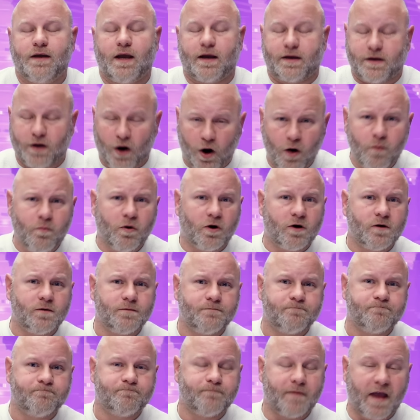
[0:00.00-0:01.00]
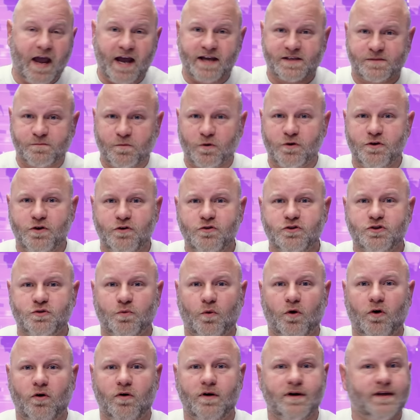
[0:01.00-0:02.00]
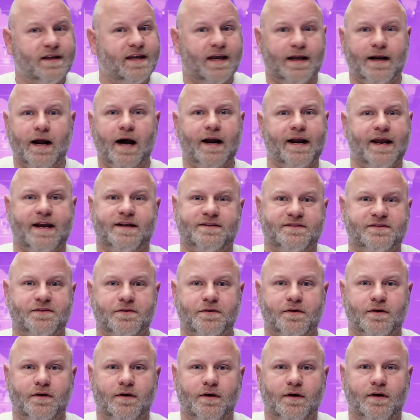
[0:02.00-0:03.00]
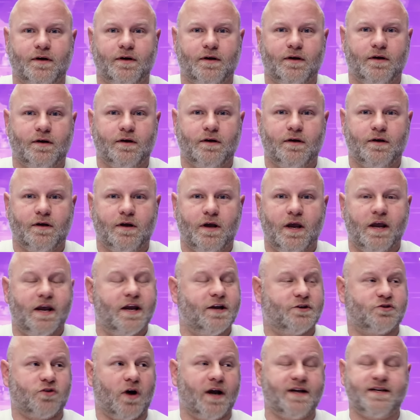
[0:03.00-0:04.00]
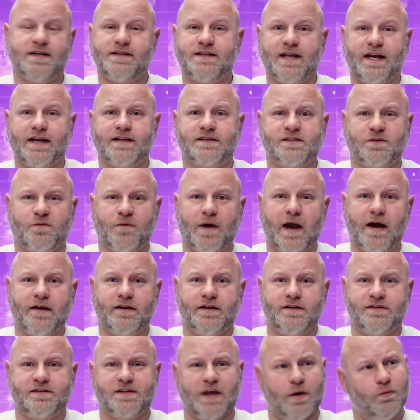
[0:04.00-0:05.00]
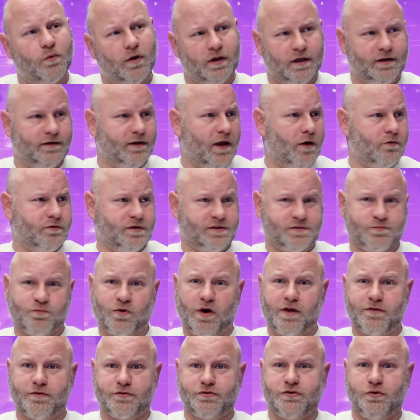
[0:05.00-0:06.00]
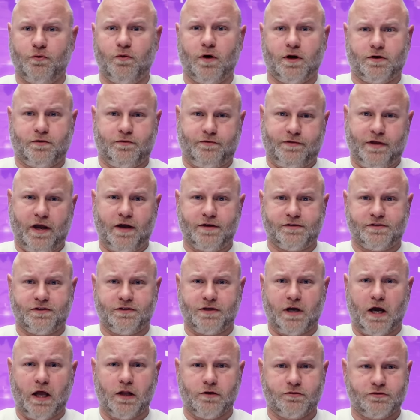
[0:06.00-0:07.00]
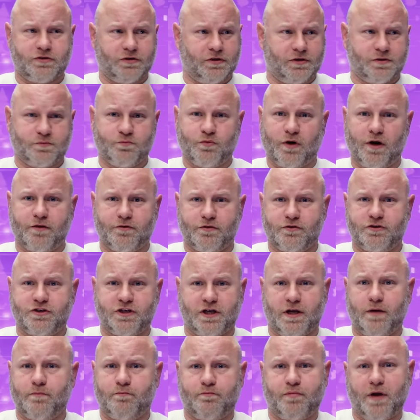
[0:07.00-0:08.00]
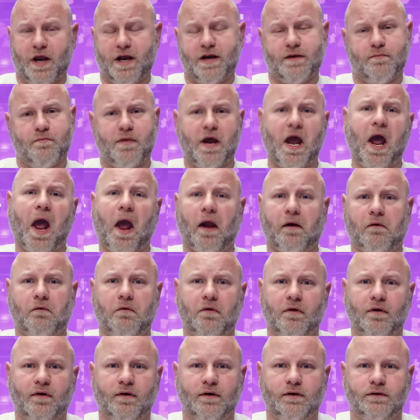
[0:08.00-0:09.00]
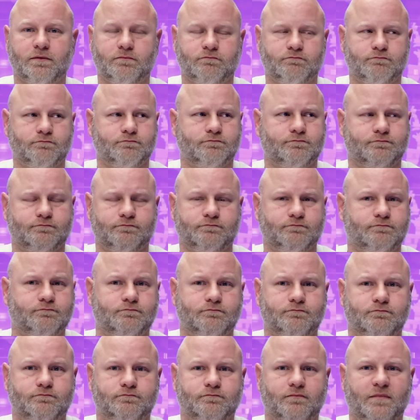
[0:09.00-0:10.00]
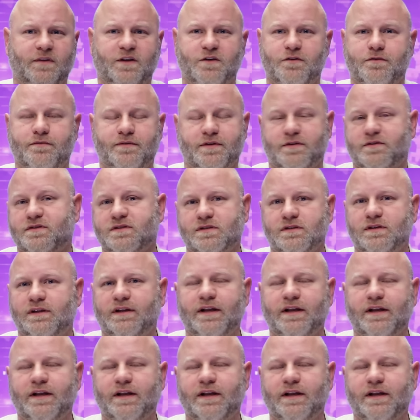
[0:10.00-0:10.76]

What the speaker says: And Comer, as per usual, cannot answer. He tried to dance around it and say, well, he loaned his brother $200,000 and his brother Jim paid him back. There's